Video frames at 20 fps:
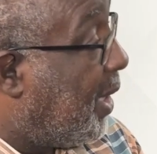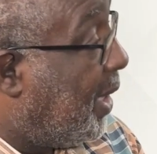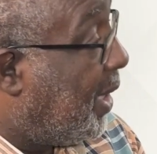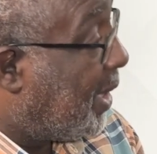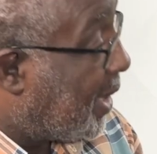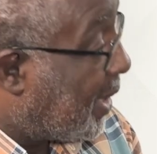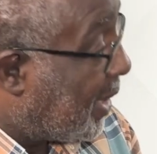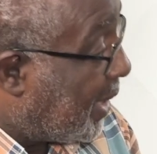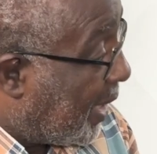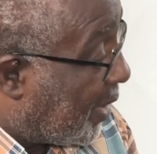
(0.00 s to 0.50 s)

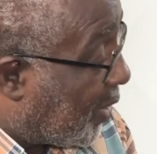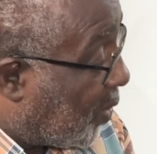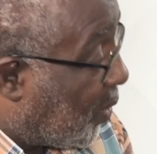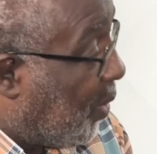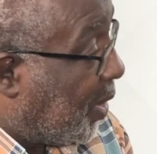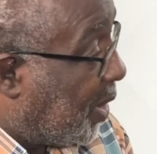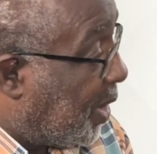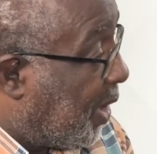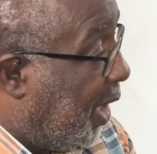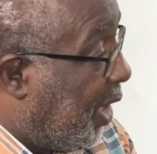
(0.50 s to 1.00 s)
Citizens
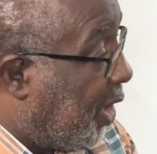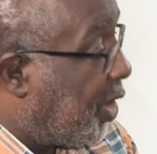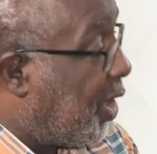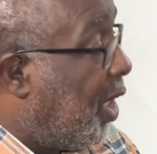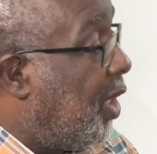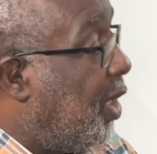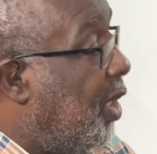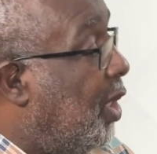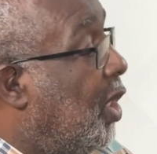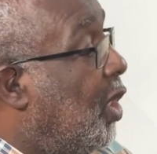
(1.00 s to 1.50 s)

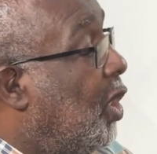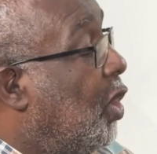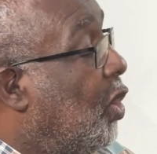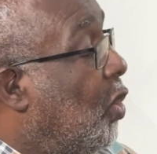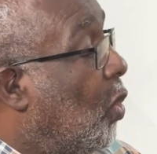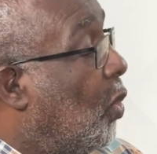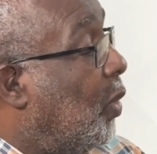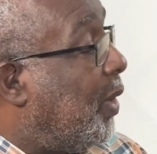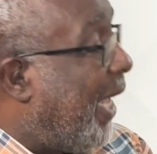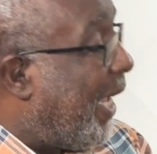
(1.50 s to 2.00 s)
Association
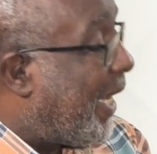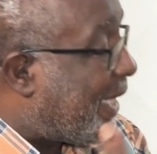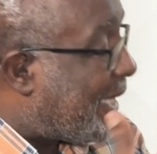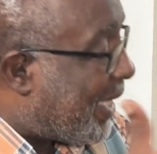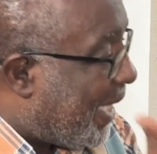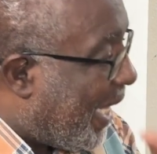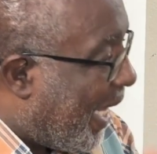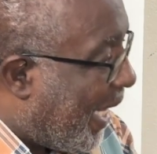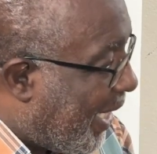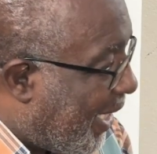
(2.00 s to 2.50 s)
don't
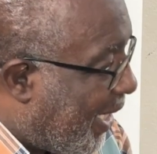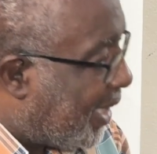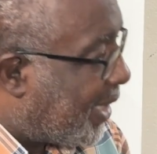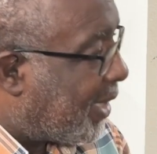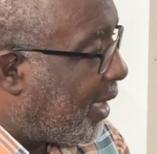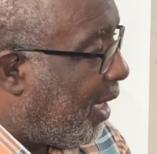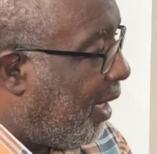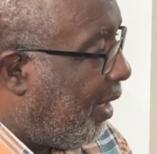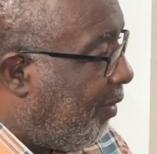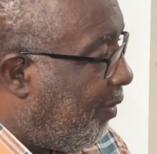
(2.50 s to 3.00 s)
extend
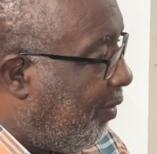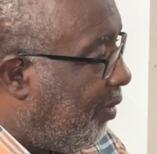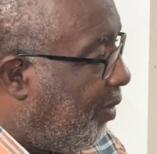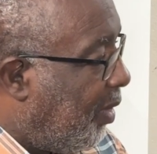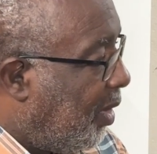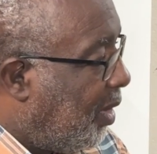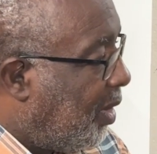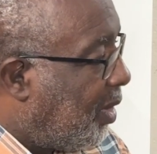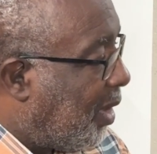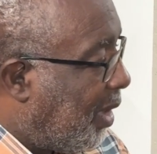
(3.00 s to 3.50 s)

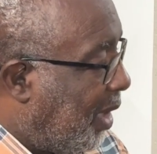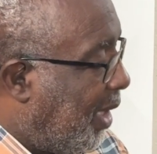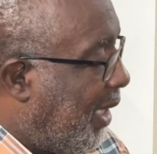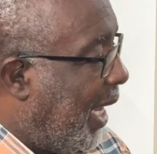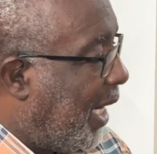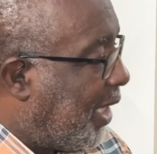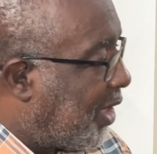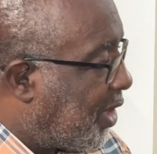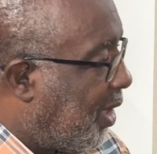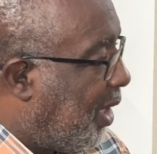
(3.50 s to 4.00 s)
itself to
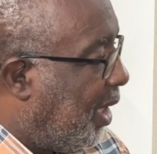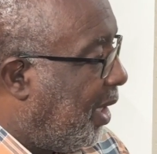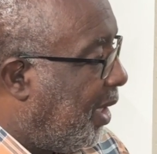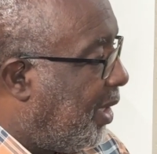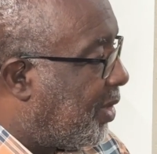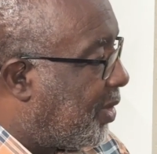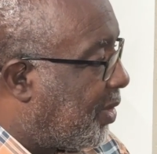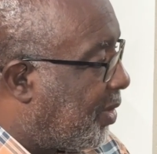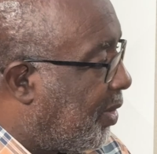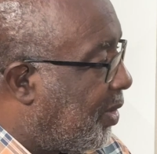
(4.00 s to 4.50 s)
the
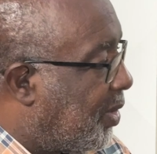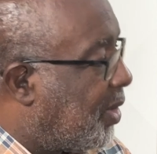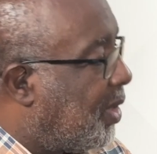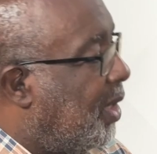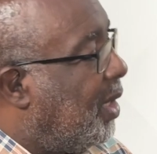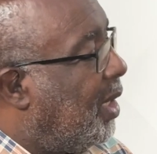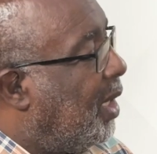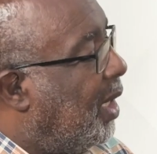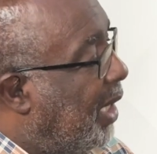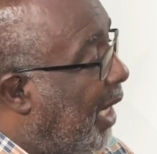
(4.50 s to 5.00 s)
national
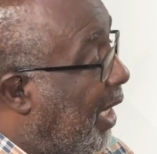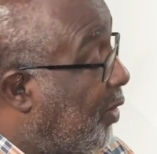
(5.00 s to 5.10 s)
issues.